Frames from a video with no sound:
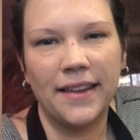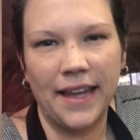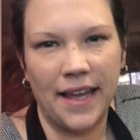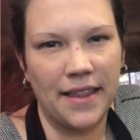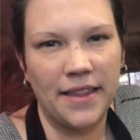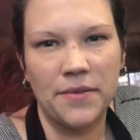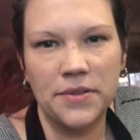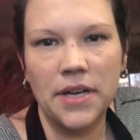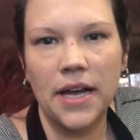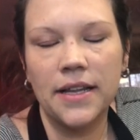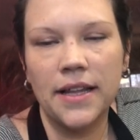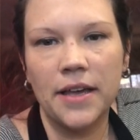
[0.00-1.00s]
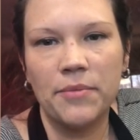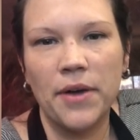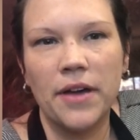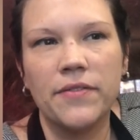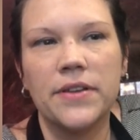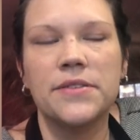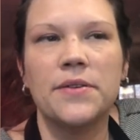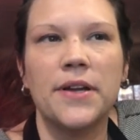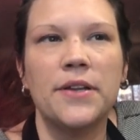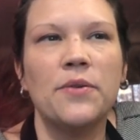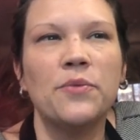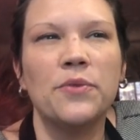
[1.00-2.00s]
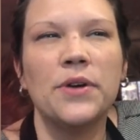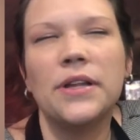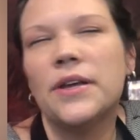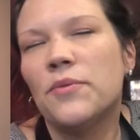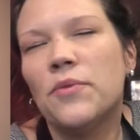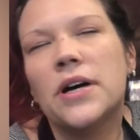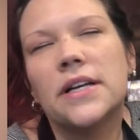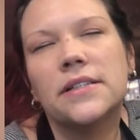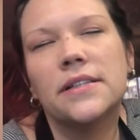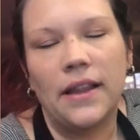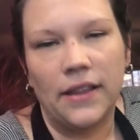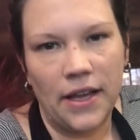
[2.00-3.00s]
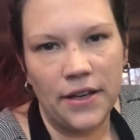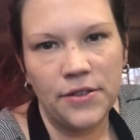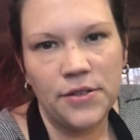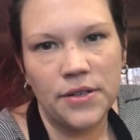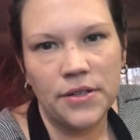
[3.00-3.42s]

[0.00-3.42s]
late. That was kind of like breakfast, so I don't really want lunch,